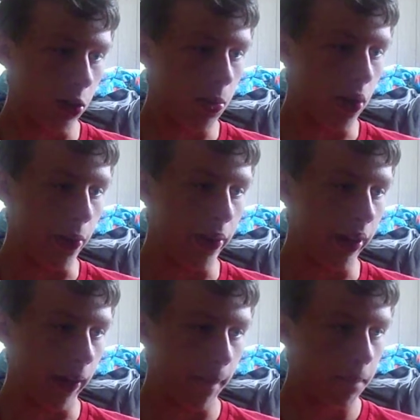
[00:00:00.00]
Oh boy,
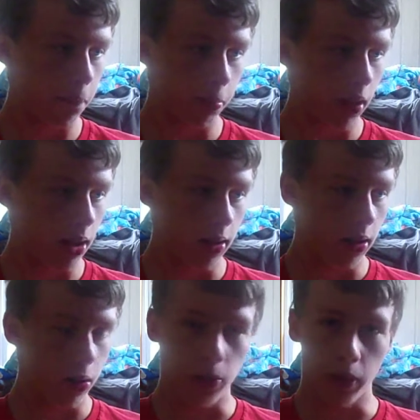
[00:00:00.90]
really?
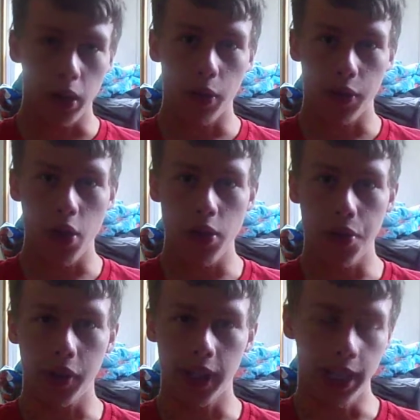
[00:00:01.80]
We're gonna start
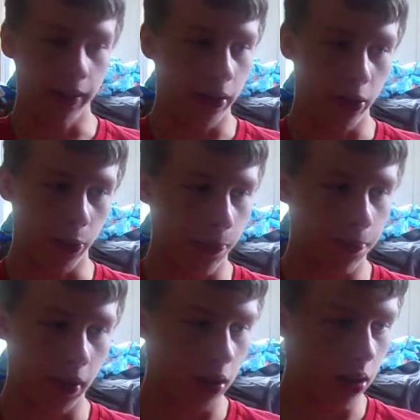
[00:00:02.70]
this again. No.
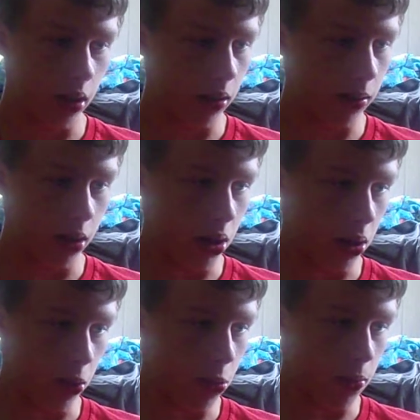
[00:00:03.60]

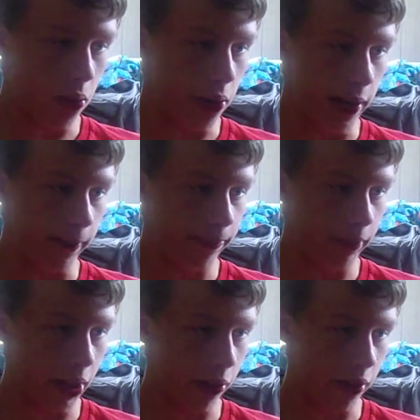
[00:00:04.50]
Oh boy,
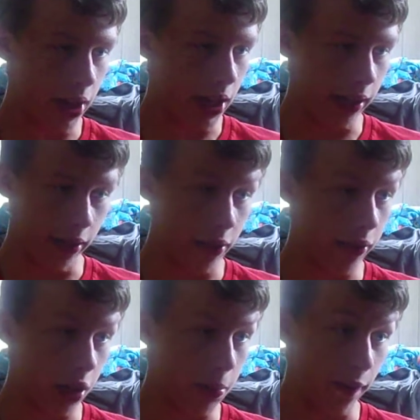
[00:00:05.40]
this
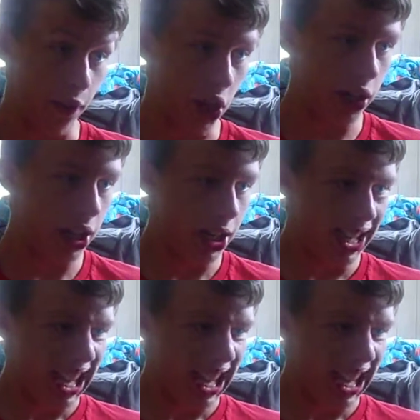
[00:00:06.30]
is gonna be fun.